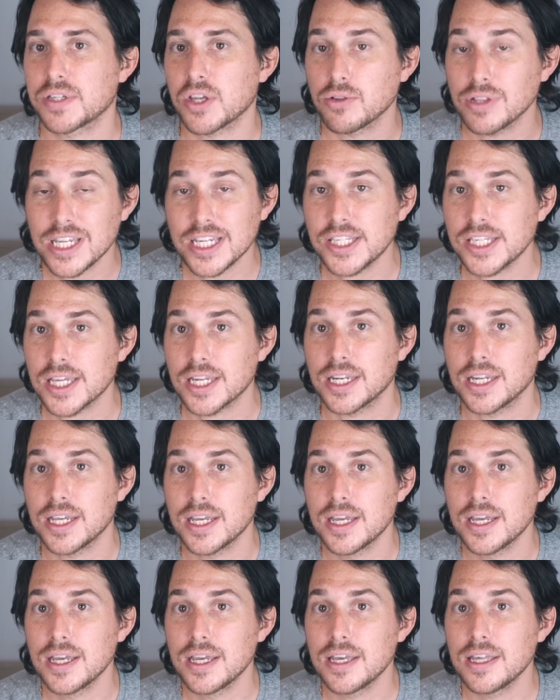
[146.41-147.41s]
So
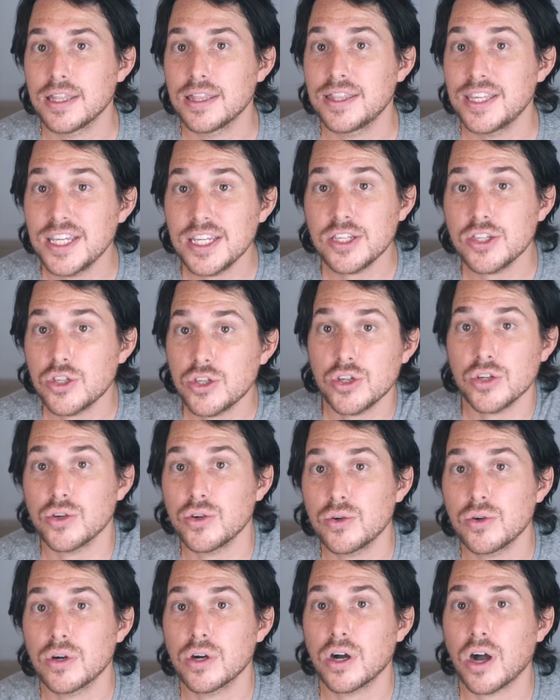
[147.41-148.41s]
listen, these
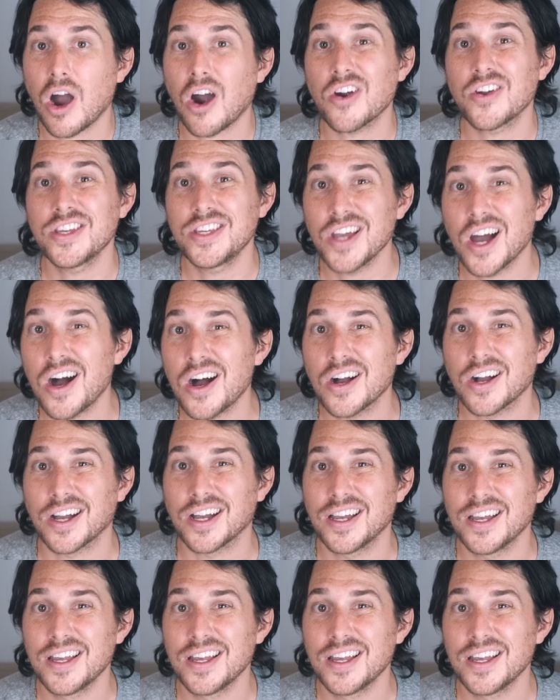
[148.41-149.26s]
two are young.